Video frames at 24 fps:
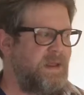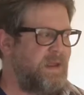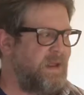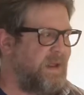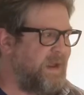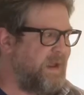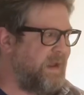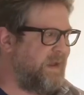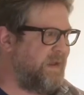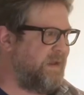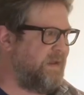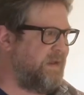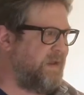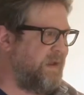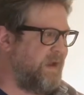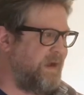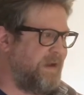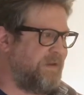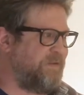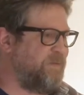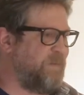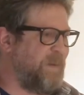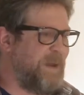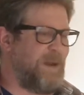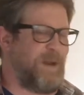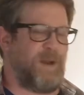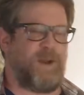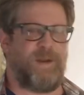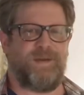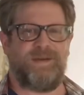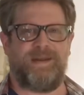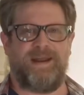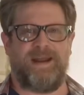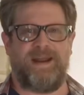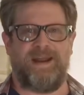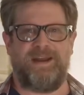And I could spend all
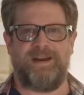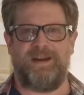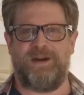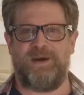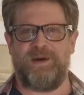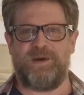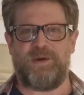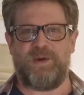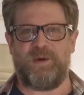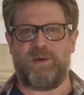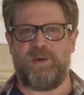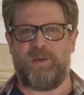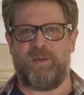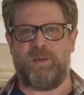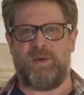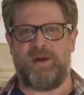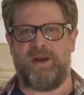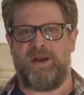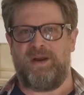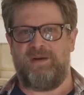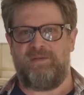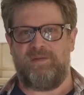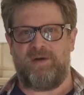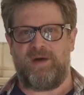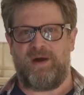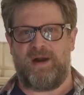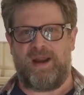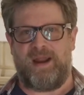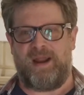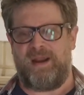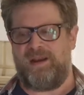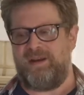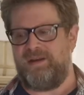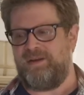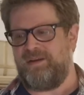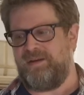day in here doing whatever.
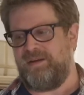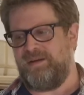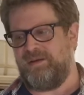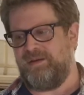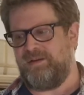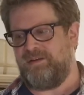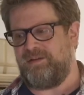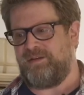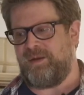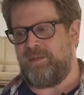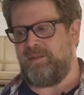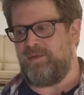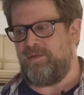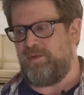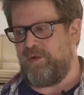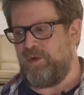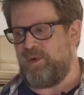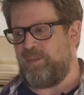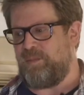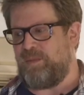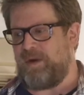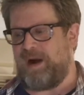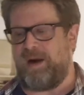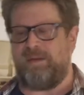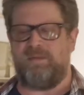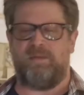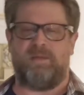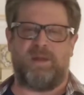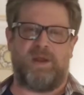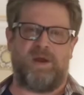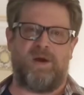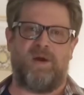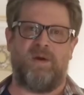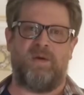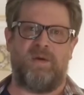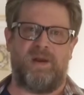And some of you are probably
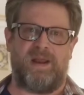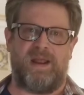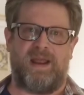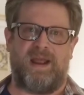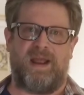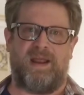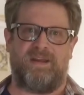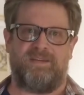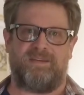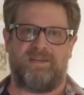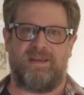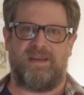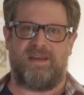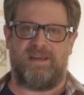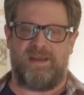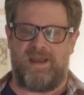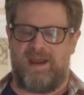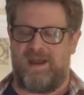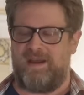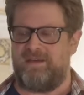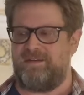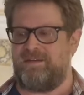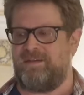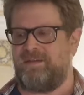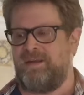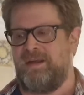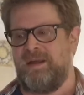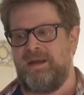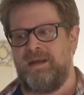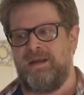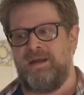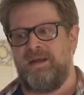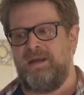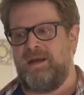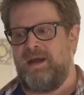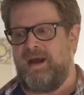already asking, yes,
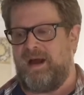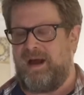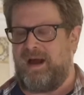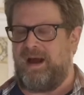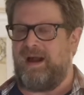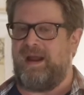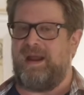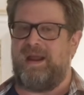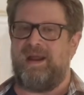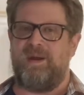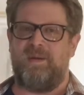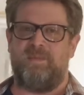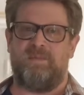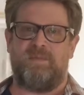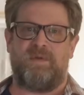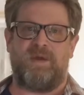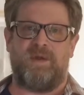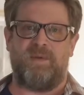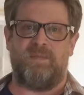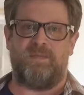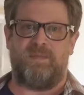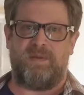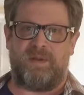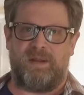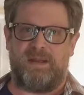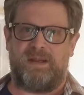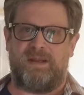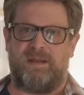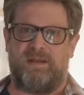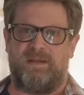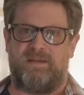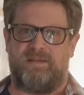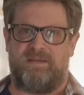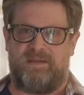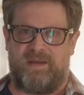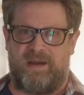I am
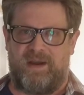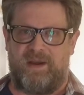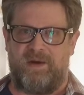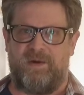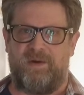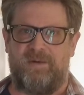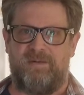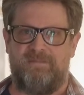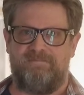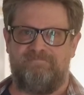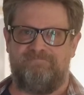completely single.